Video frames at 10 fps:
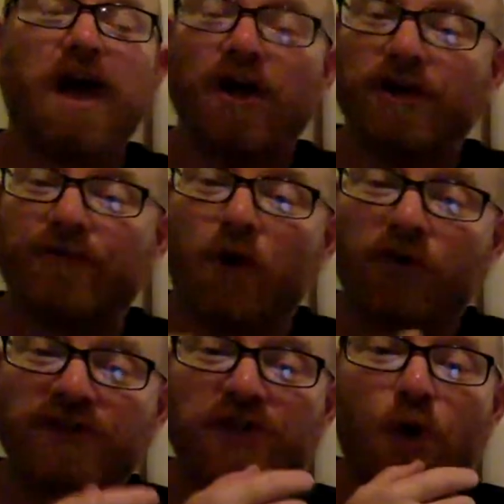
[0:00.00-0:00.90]
and you've got
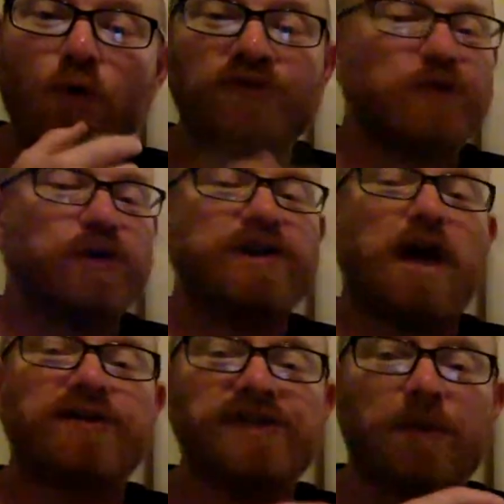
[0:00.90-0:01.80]
the tools or you
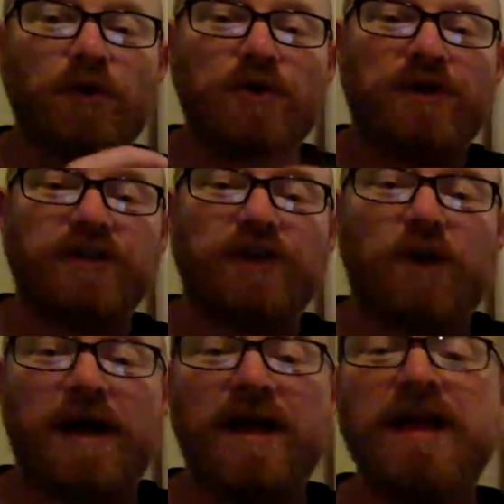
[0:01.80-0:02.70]
know someone who can do
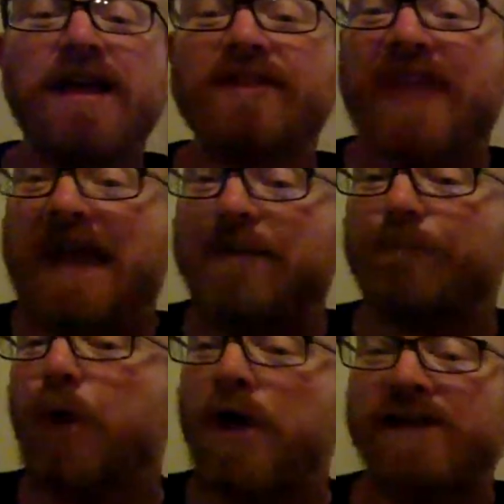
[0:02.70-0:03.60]
it, then
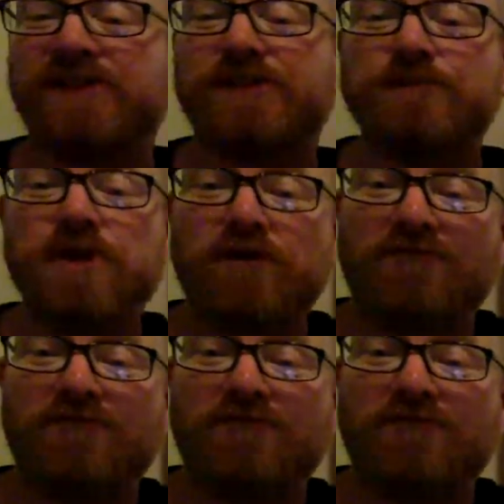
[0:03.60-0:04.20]
put in some new